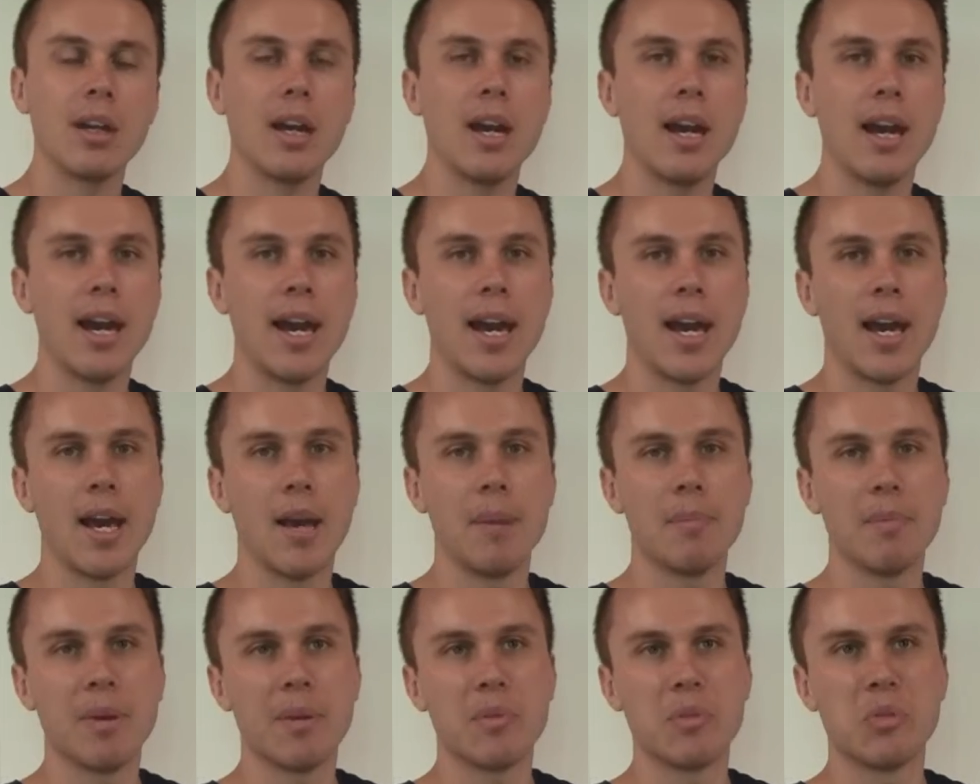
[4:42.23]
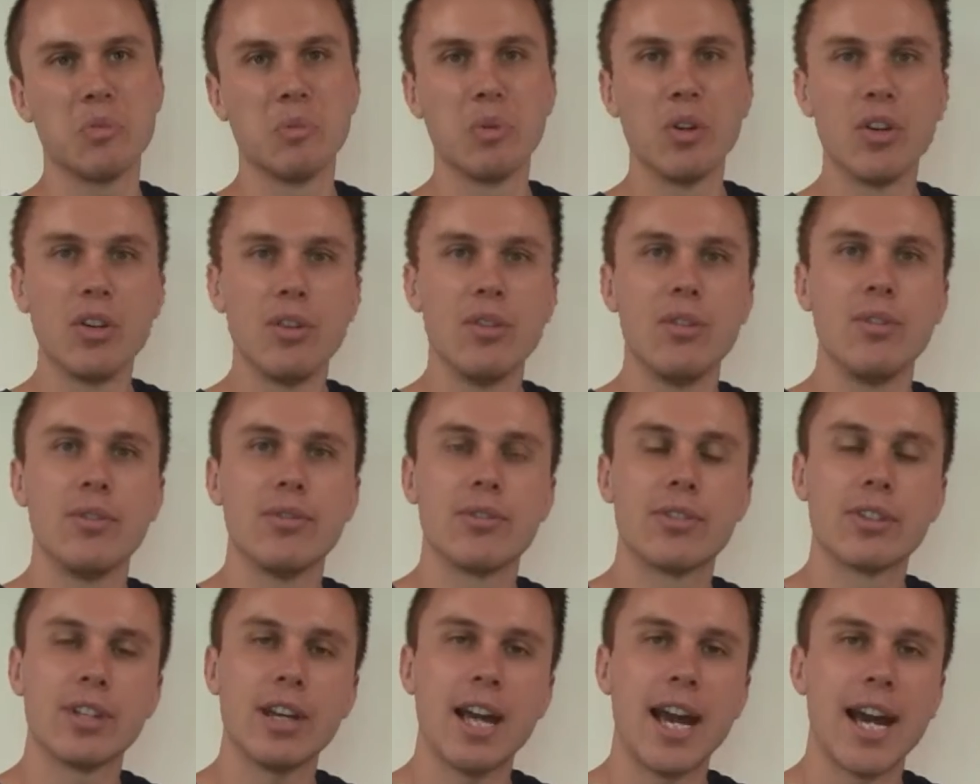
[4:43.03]
and maybe
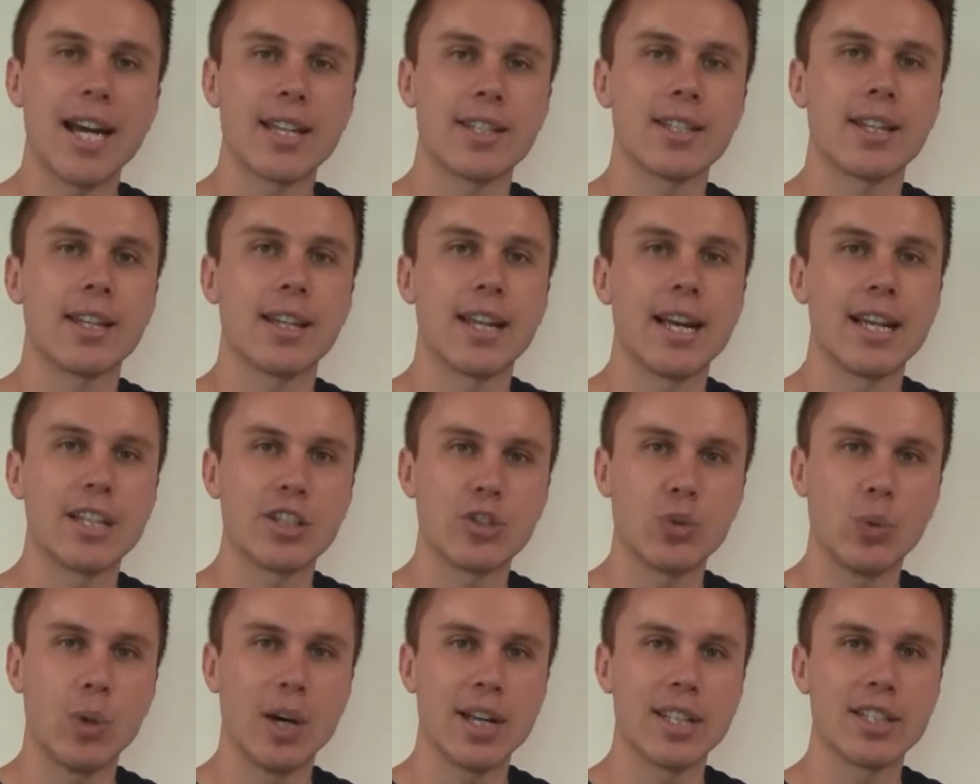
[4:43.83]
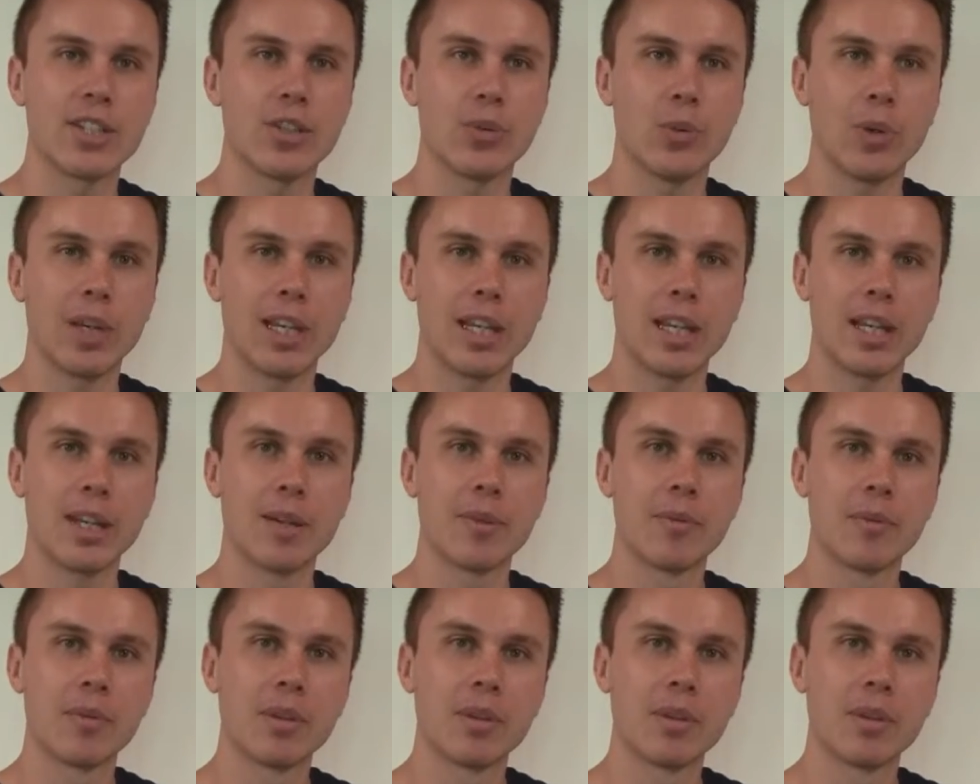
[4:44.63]
moved outside that twice a week.